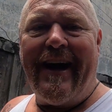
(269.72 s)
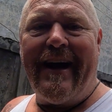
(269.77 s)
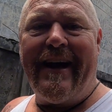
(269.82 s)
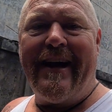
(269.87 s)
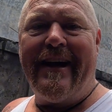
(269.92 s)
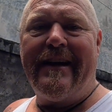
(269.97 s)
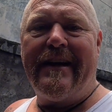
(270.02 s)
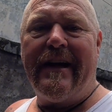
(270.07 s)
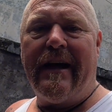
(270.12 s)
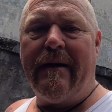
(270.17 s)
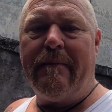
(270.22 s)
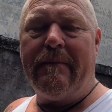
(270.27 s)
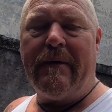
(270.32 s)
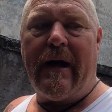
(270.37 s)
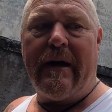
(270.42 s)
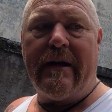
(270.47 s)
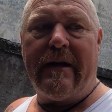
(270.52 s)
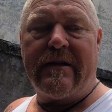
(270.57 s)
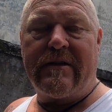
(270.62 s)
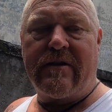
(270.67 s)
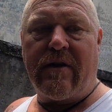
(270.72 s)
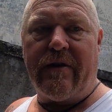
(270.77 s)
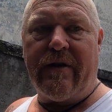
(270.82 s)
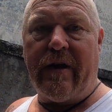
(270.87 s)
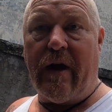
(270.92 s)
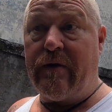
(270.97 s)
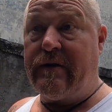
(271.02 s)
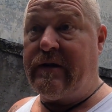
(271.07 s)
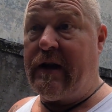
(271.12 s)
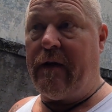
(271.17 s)
and it's got
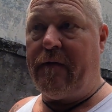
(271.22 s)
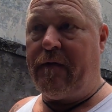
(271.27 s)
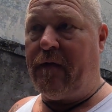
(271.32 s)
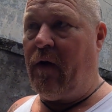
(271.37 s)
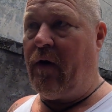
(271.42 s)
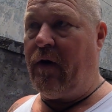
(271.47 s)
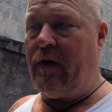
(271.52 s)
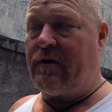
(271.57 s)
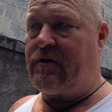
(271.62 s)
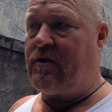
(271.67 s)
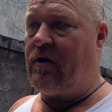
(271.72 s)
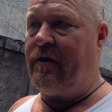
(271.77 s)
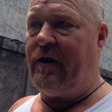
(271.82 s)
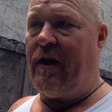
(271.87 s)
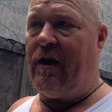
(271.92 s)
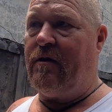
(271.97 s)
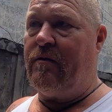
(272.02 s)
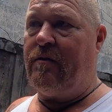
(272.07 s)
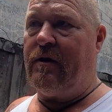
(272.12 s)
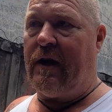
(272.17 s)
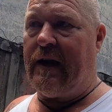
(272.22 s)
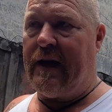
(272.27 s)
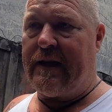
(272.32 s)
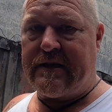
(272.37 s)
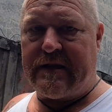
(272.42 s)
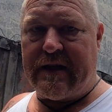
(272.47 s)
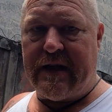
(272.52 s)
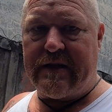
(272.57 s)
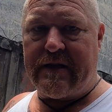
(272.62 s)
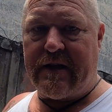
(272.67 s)
no Teflon, it's got no
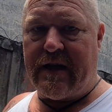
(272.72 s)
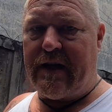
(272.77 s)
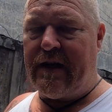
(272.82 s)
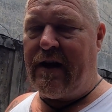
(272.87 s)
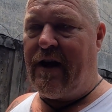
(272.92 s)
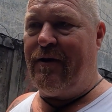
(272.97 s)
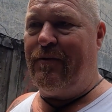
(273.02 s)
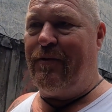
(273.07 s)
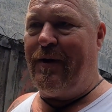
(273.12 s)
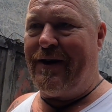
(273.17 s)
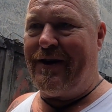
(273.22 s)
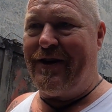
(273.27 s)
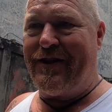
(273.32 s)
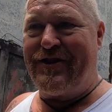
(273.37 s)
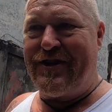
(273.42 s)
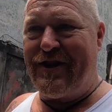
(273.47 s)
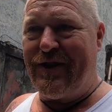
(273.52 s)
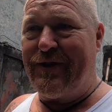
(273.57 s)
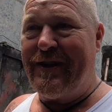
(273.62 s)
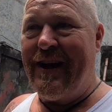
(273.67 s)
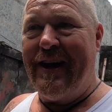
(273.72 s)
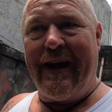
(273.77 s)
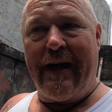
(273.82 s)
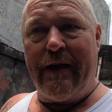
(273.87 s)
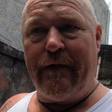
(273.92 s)
elasticity, no weather shield.